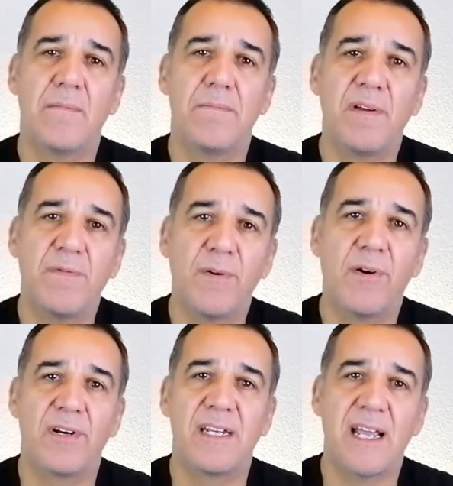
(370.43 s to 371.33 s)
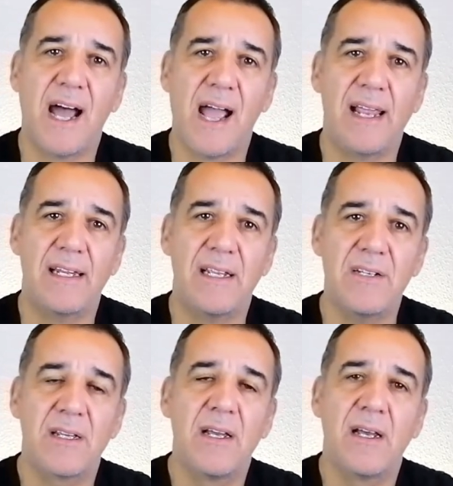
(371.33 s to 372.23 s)
before the
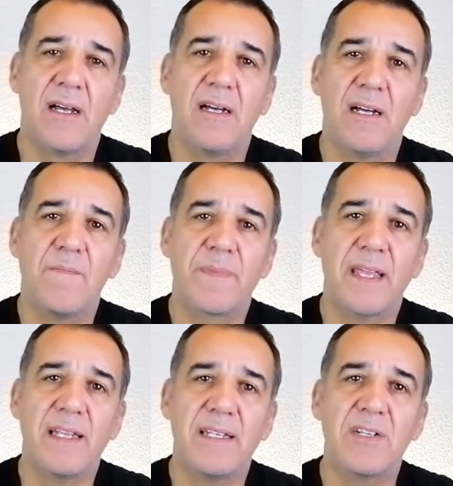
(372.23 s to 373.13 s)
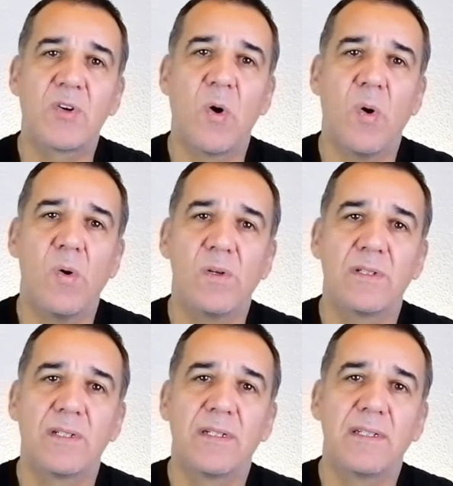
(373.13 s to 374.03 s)
Ides, it is called,